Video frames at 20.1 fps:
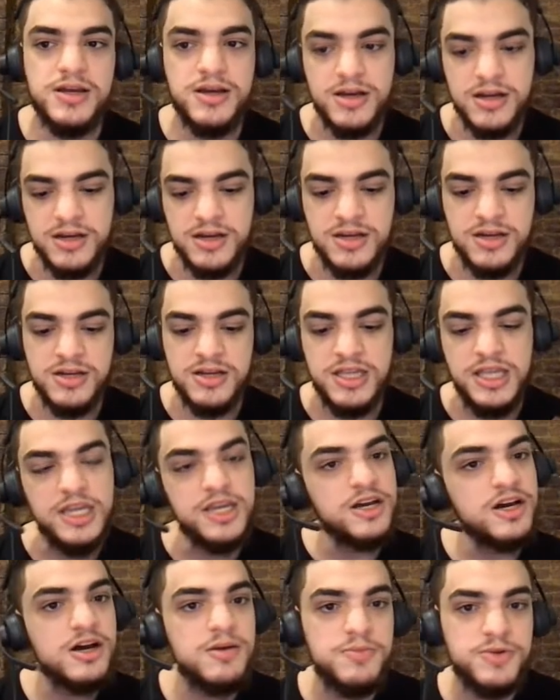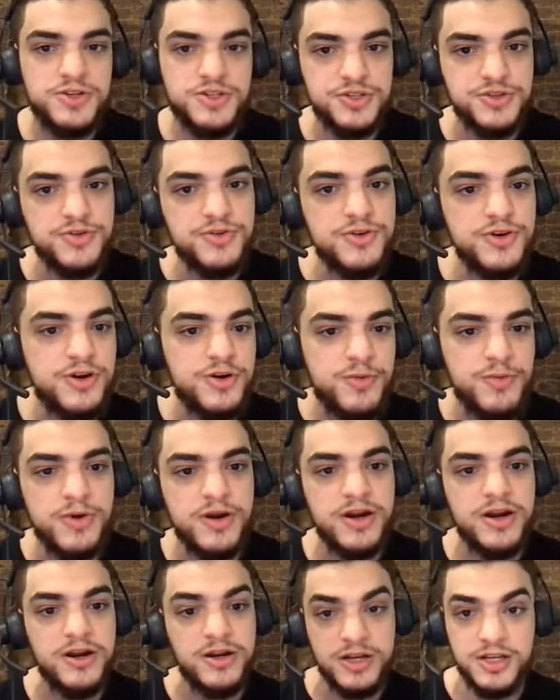a commerce store
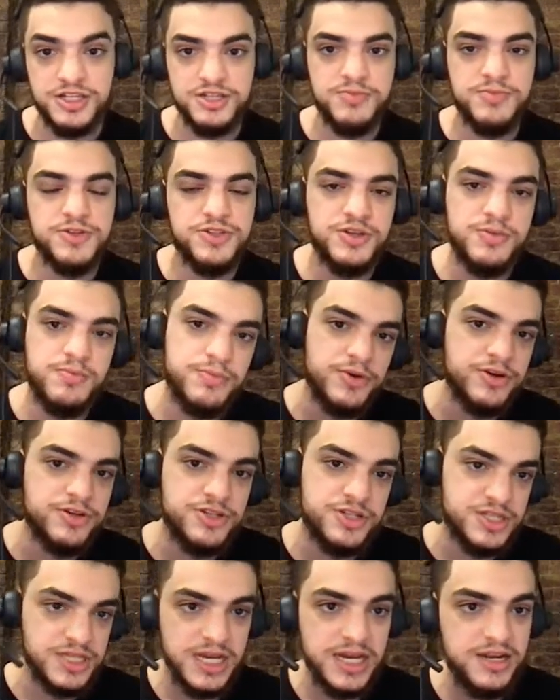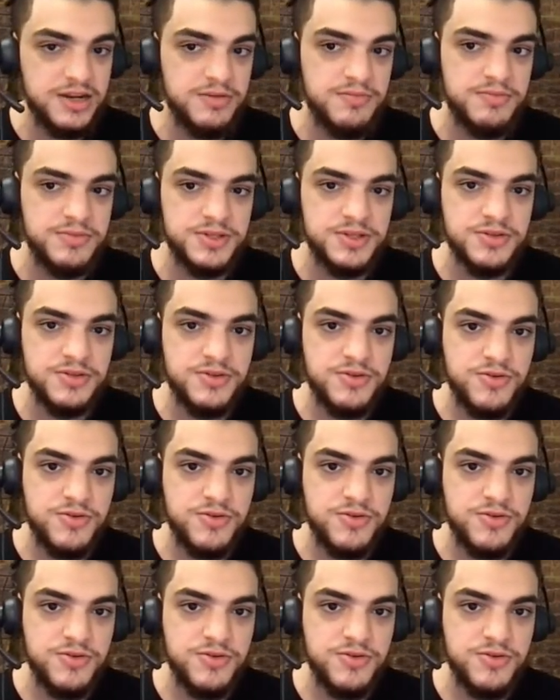where customers can purchase items,